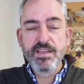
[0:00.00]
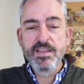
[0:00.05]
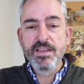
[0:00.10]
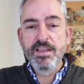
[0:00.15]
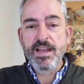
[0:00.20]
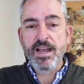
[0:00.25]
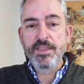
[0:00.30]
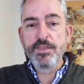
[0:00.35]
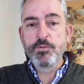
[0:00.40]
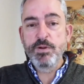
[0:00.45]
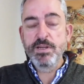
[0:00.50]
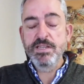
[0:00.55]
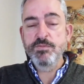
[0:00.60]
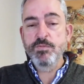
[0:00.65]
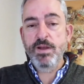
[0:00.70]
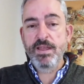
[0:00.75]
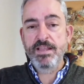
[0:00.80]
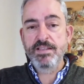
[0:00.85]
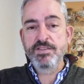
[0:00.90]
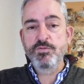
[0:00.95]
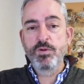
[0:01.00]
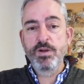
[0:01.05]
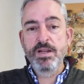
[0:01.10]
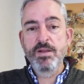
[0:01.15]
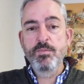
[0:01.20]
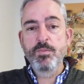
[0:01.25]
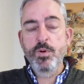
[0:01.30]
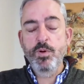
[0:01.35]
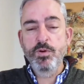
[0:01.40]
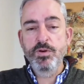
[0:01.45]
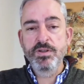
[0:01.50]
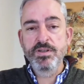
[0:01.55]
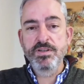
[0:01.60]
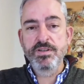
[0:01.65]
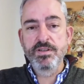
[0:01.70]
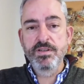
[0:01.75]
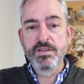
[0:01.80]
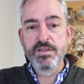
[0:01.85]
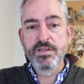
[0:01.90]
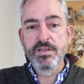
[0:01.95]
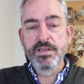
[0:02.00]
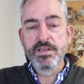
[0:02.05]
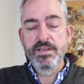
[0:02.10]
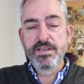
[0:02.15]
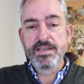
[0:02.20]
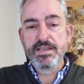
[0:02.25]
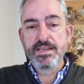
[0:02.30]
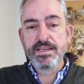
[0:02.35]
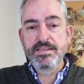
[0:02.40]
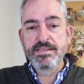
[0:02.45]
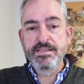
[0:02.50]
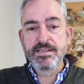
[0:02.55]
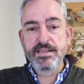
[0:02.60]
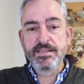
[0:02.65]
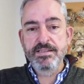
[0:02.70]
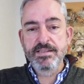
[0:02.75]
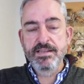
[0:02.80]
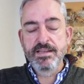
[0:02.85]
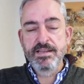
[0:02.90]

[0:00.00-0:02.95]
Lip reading: And the reason why that's really important is that